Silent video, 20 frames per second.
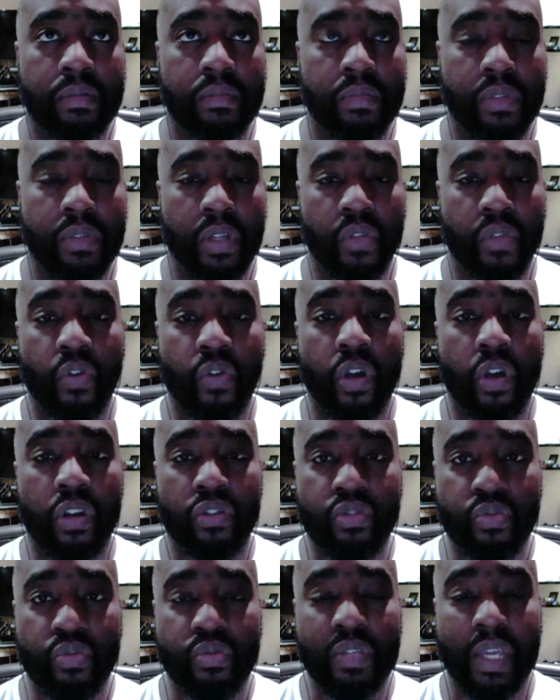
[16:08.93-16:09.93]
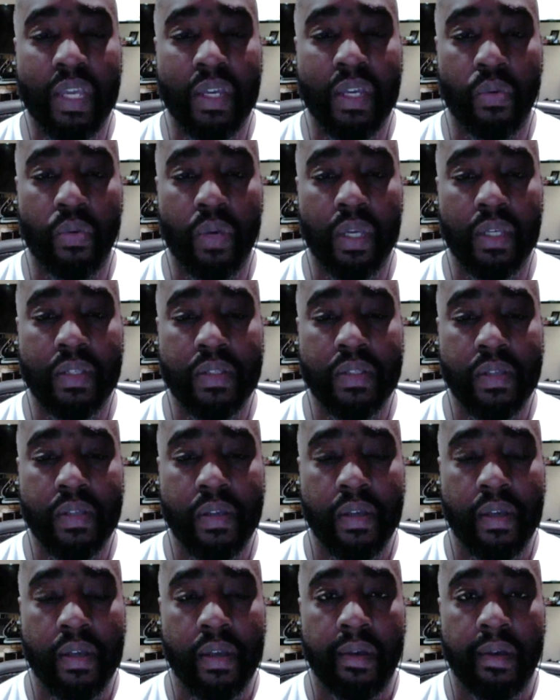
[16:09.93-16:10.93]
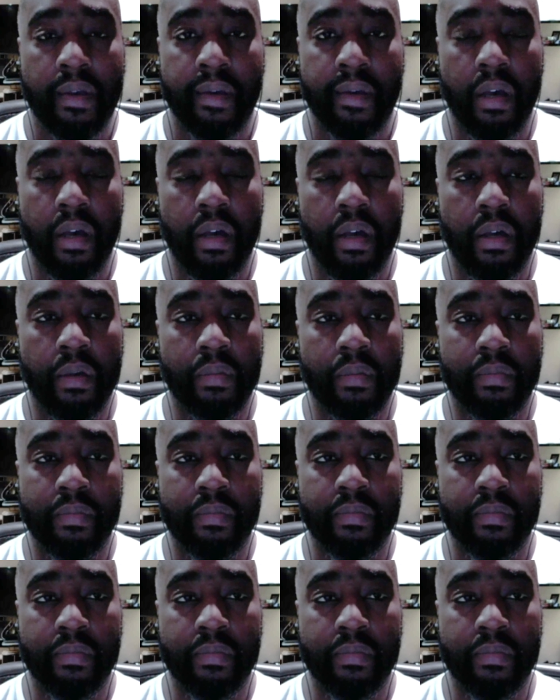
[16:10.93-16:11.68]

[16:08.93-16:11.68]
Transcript: thus far, the two takeaways, um,